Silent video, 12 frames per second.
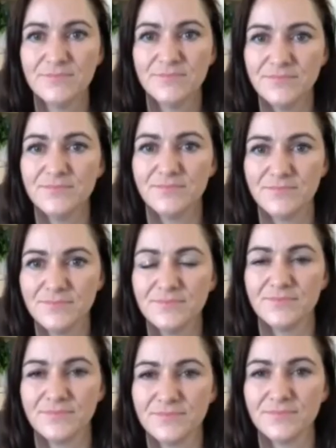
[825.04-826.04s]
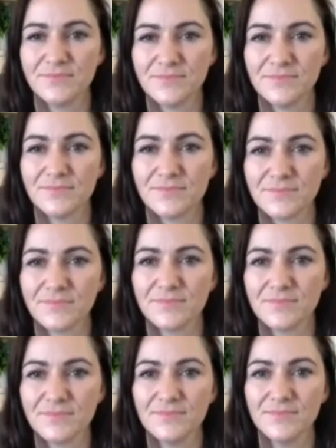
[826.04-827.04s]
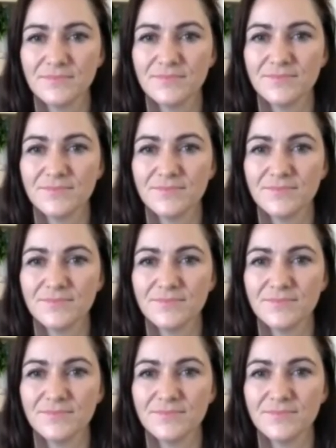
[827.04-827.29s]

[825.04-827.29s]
that transition to learn it, from the